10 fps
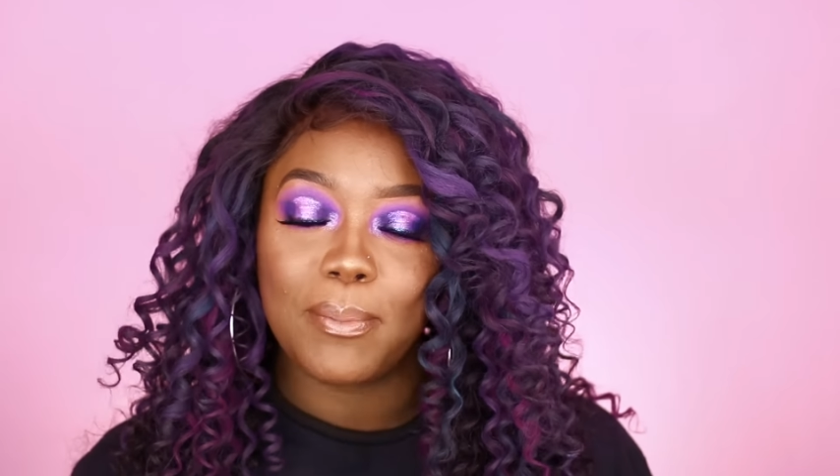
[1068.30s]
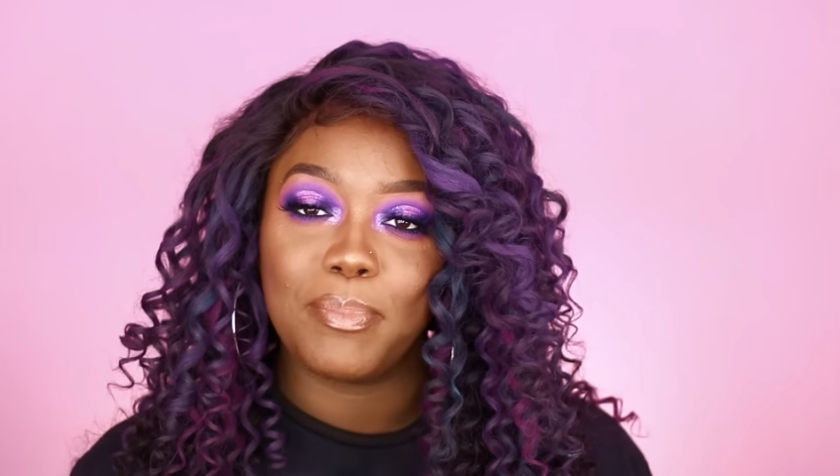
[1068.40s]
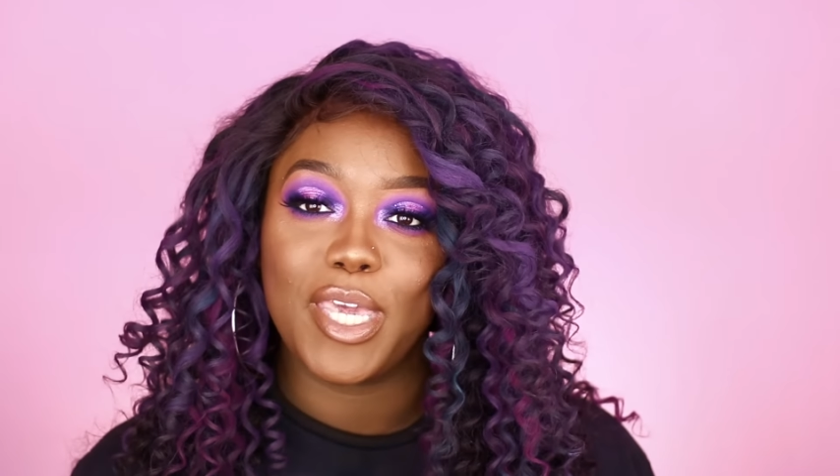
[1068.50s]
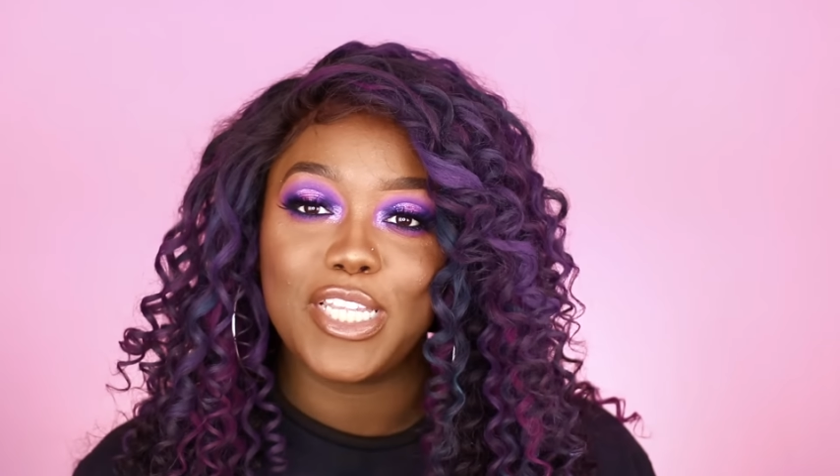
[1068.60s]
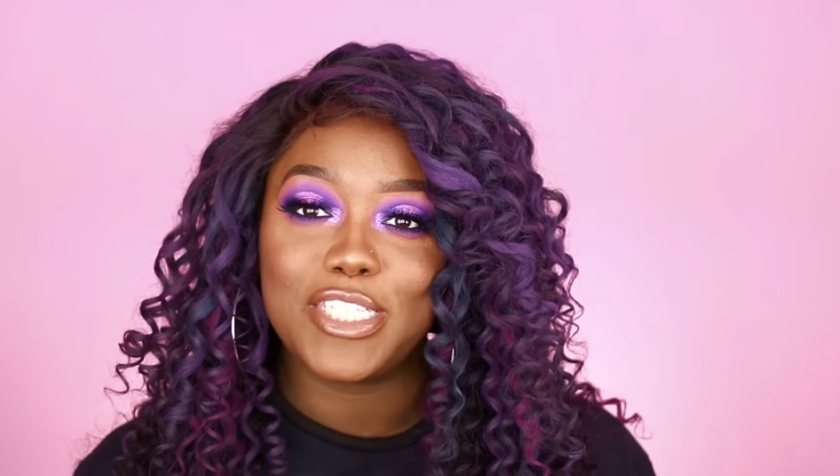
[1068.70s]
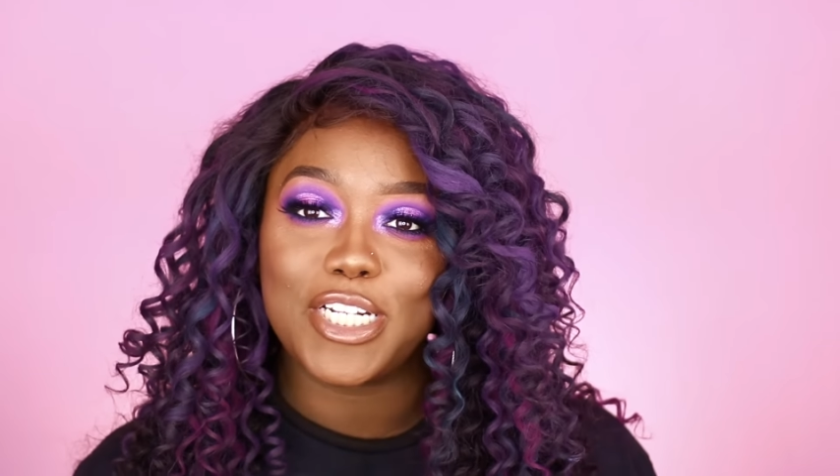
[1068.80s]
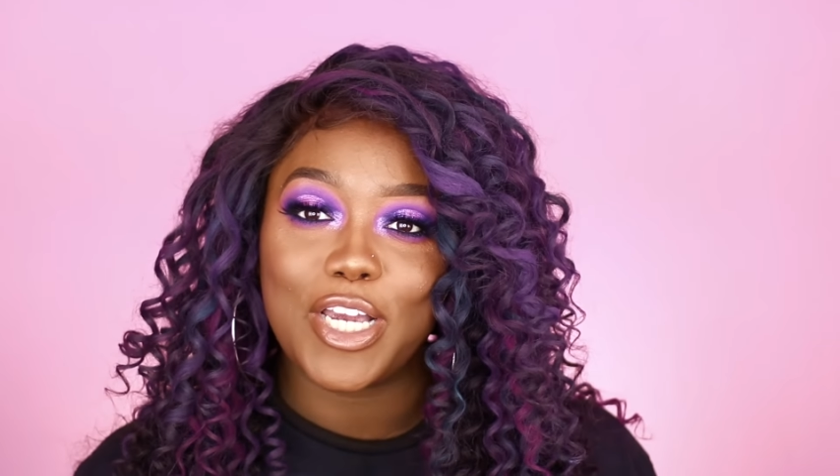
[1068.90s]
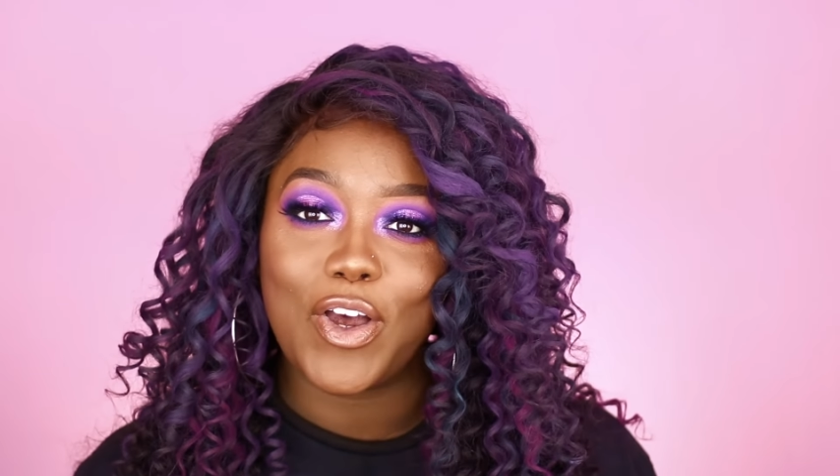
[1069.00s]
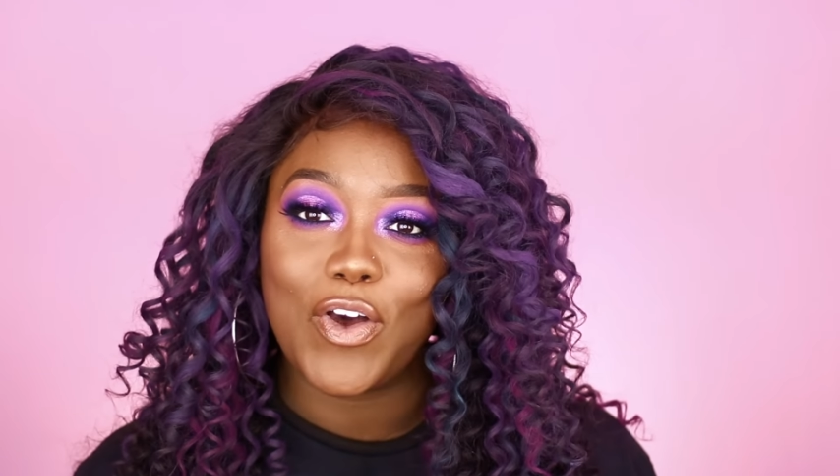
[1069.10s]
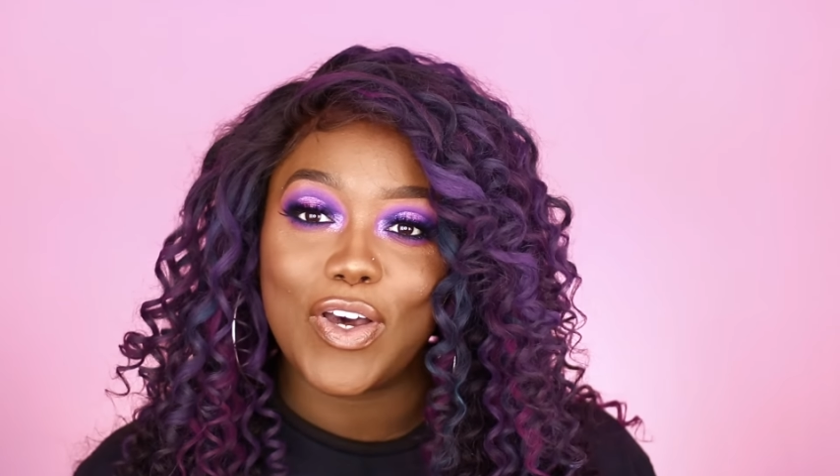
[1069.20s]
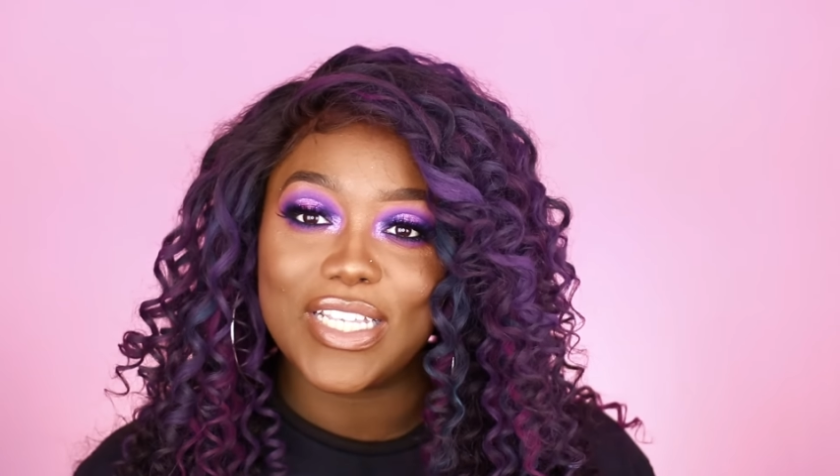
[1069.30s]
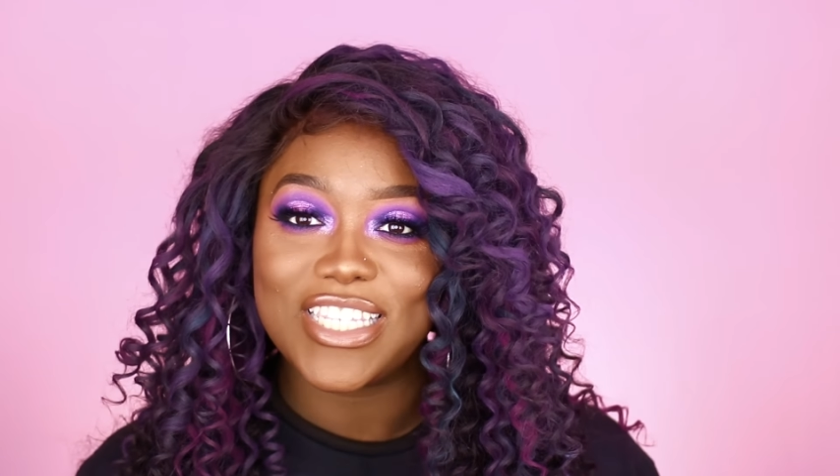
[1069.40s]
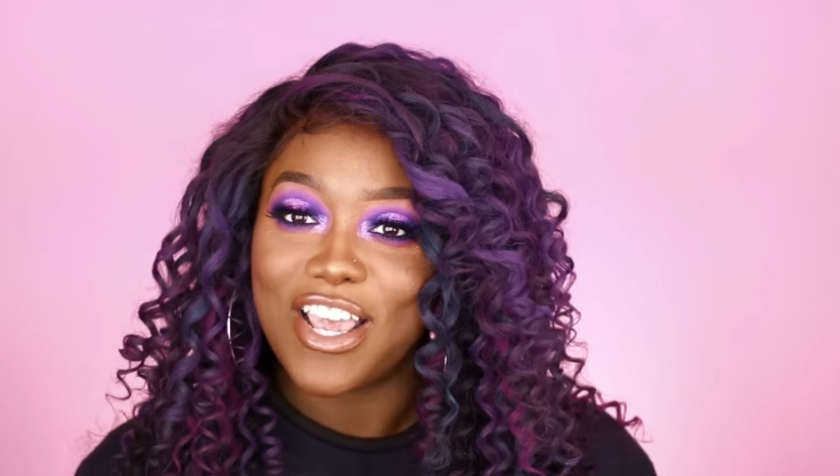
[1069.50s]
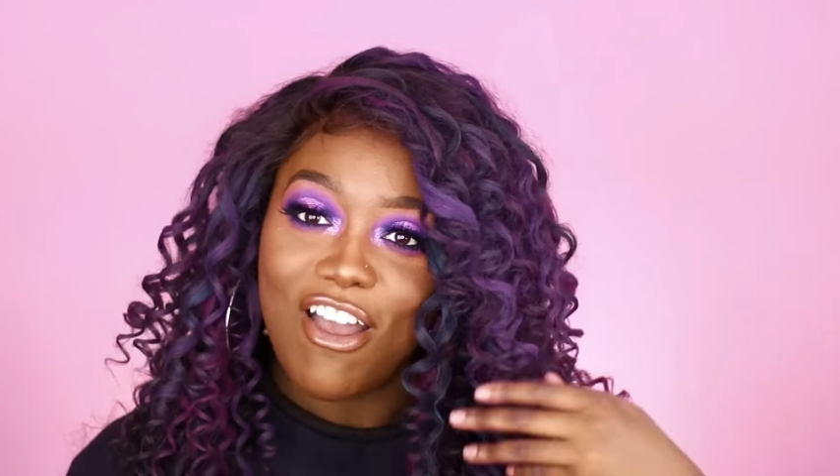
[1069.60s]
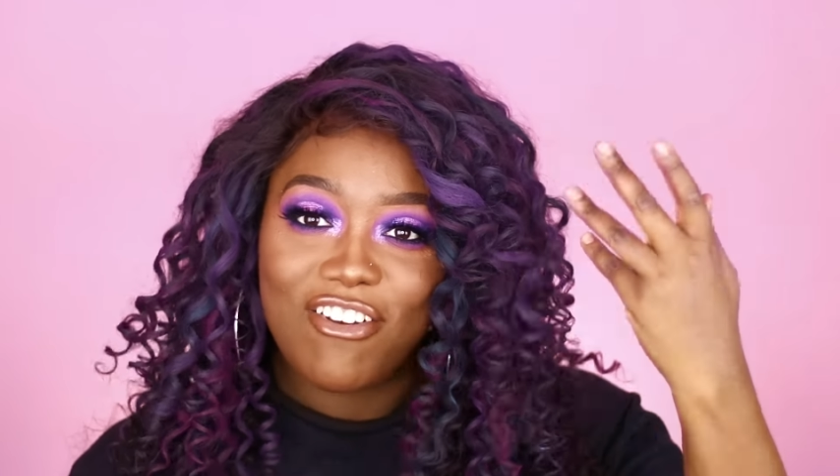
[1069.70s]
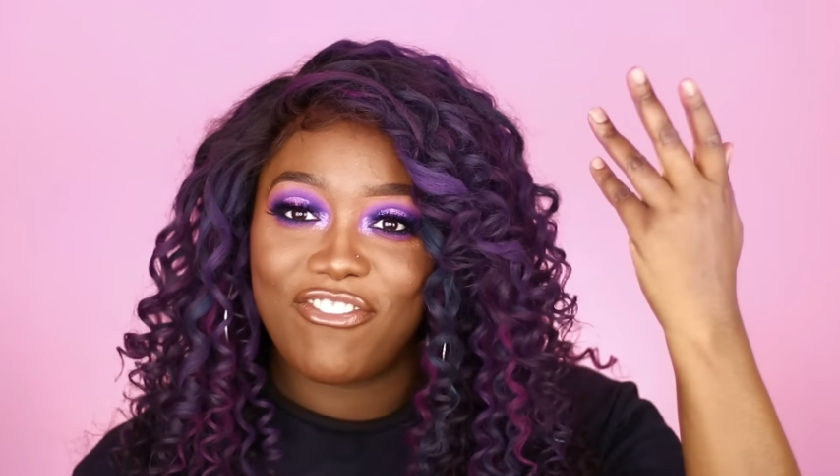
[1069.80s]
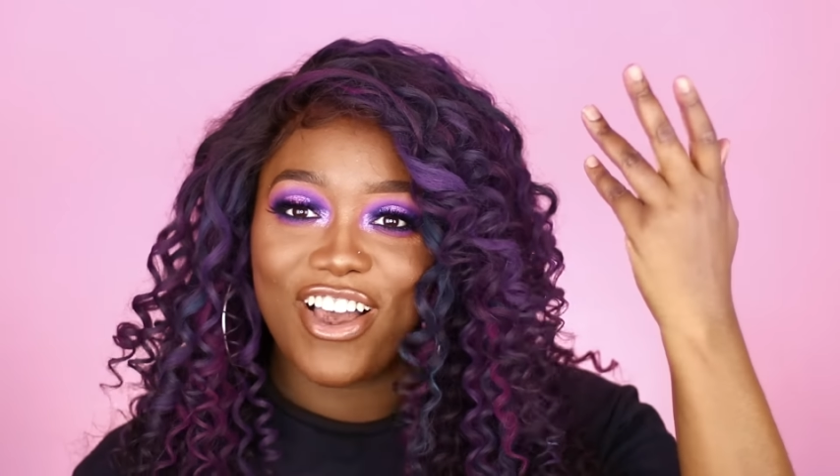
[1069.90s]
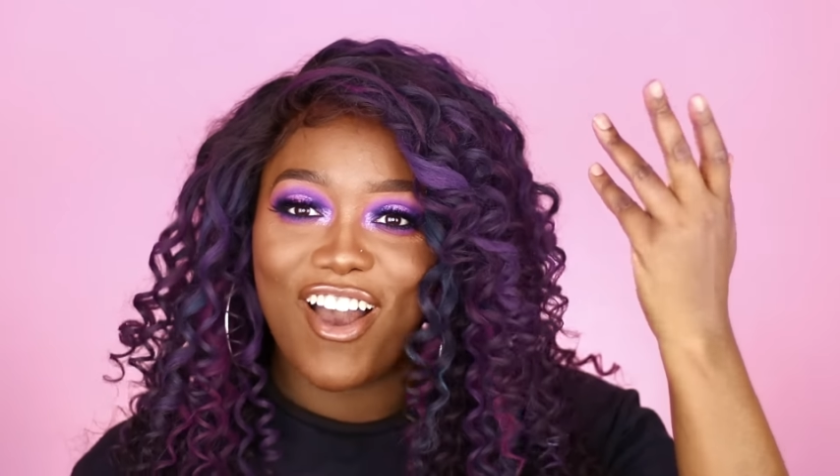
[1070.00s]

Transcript: beat to the gods for